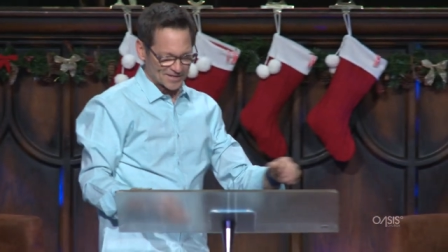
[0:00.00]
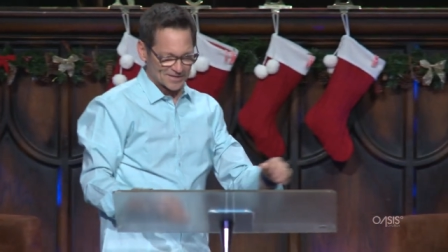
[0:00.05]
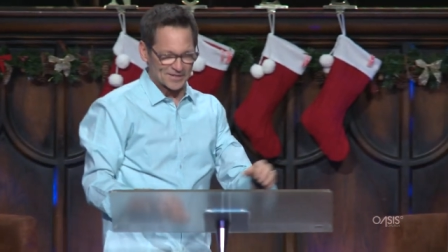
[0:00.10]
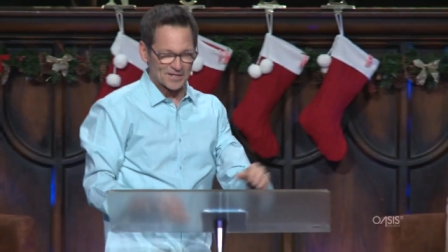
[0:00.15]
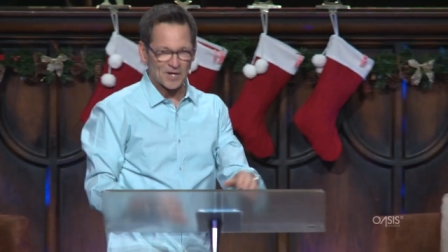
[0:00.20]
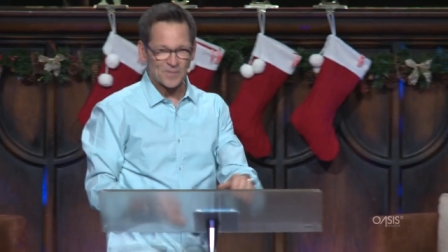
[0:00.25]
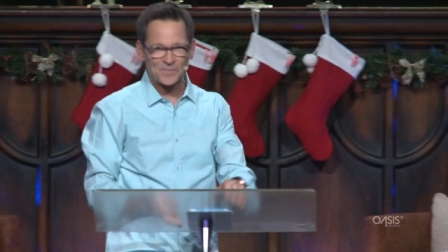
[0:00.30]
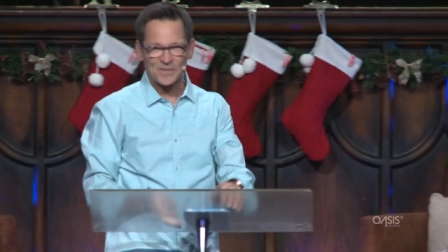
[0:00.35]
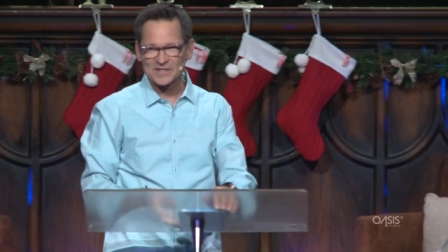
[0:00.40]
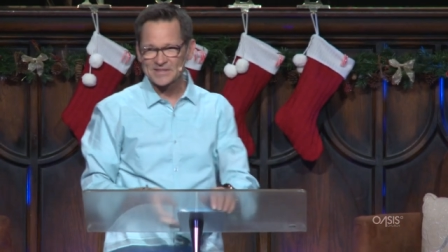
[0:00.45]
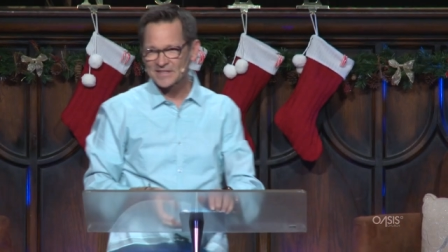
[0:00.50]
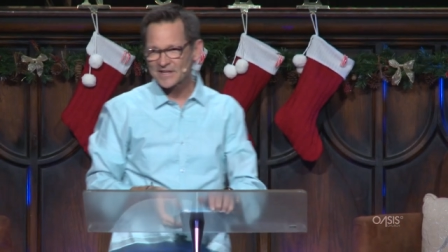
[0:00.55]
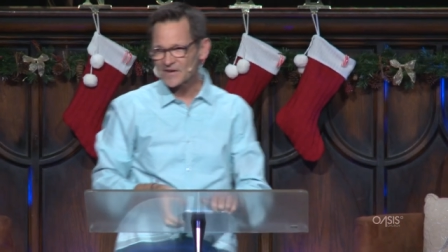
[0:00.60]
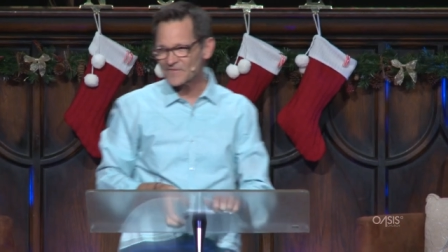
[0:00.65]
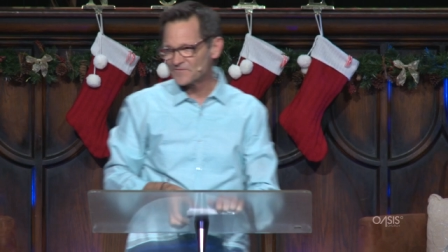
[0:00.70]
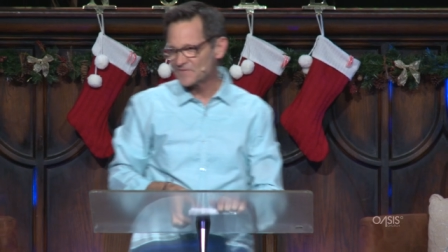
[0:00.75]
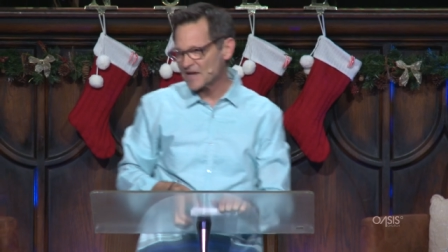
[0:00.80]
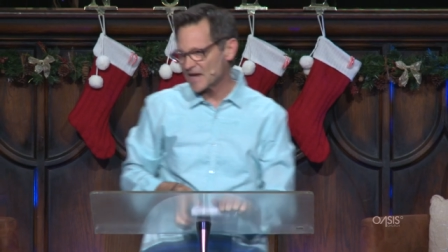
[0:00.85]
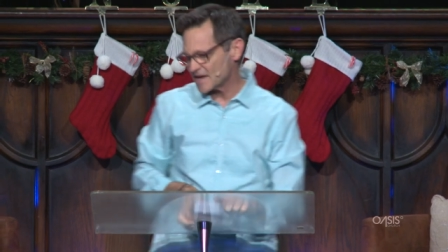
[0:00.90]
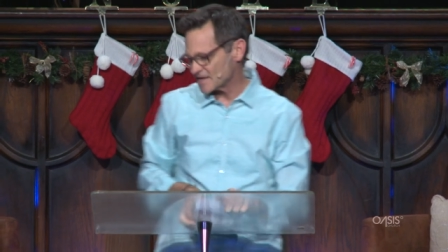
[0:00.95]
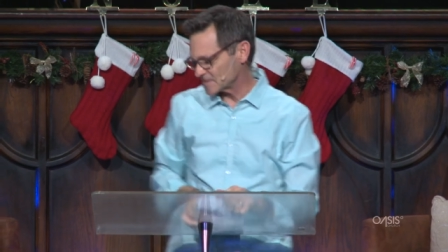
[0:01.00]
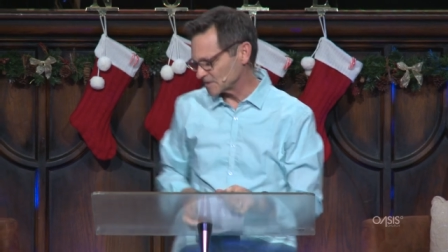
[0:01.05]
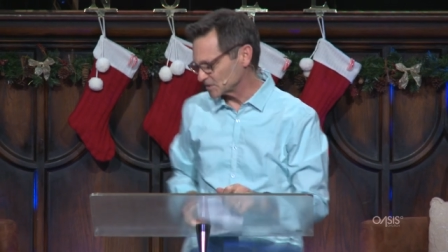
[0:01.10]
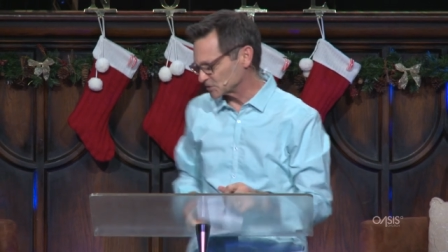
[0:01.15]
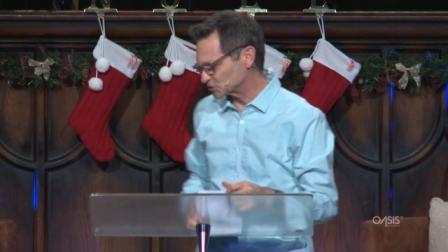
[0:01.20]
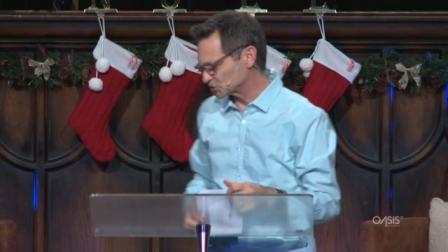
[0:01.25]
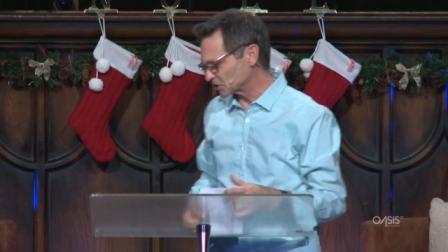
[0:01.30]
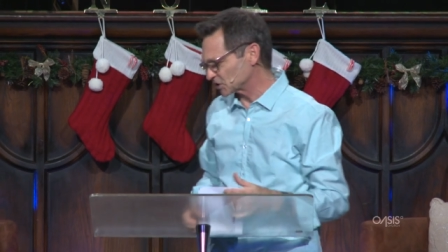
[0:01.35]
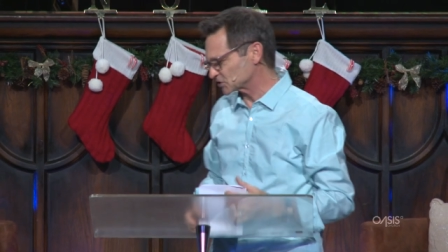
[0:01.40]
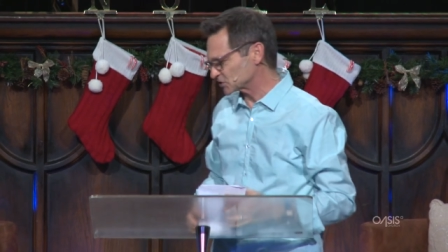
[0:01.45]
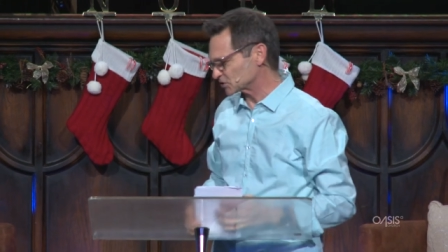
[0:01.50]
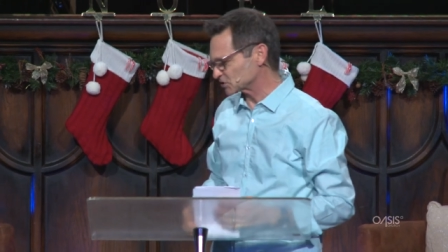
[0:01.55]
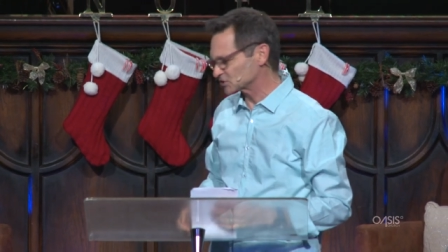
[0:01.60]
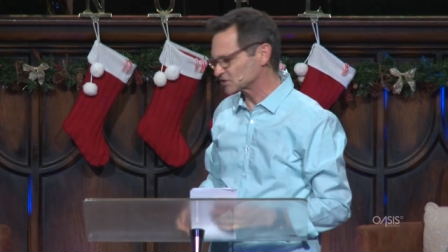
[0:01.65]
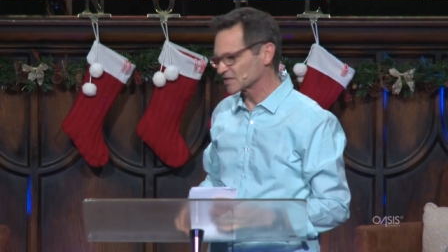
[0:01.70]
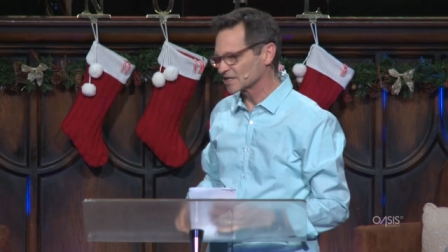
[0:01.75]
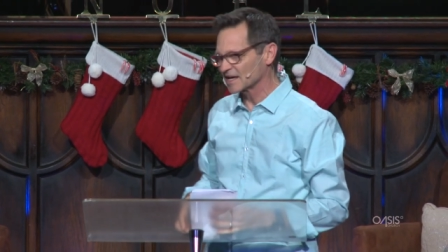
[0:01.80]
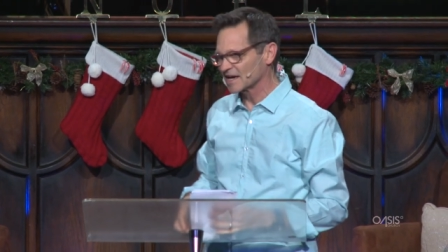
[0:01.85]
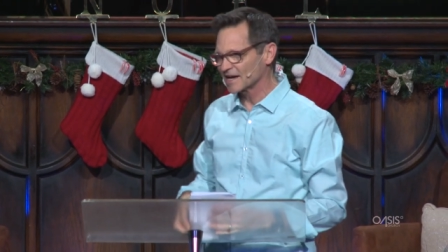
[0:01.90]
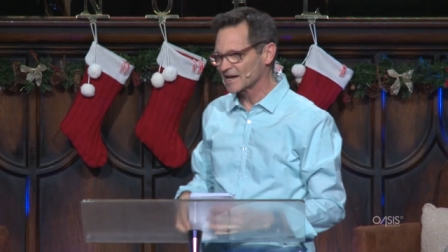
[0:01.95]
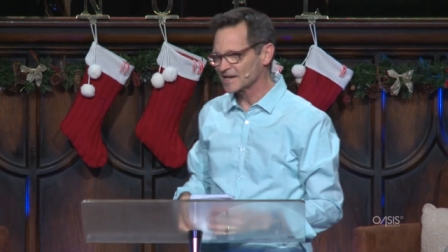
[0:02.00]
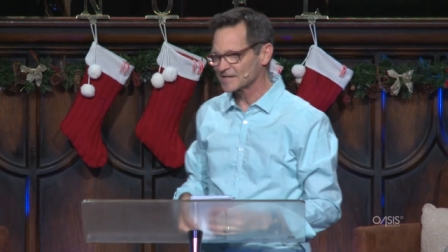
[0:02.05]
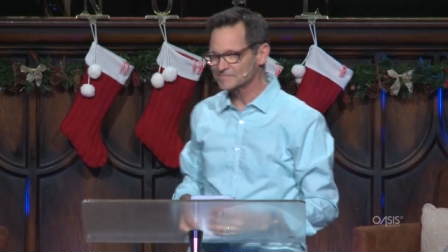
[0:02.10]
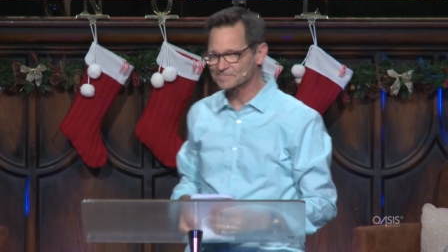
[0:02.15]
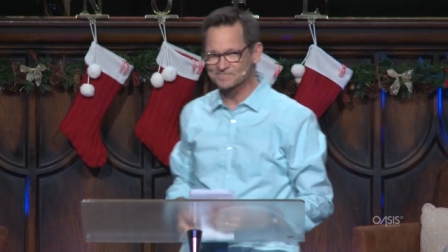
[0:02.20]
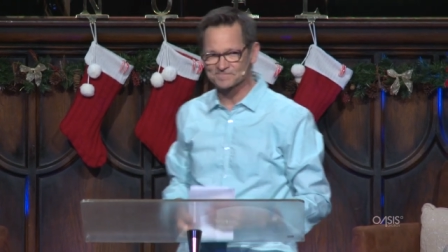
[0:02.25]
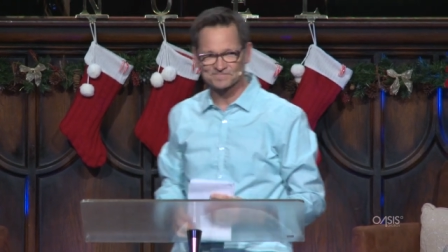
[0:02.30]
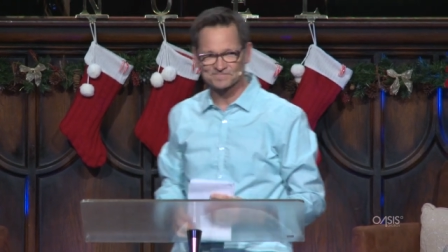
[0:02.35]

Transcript: who put their faith in Jesus tonight?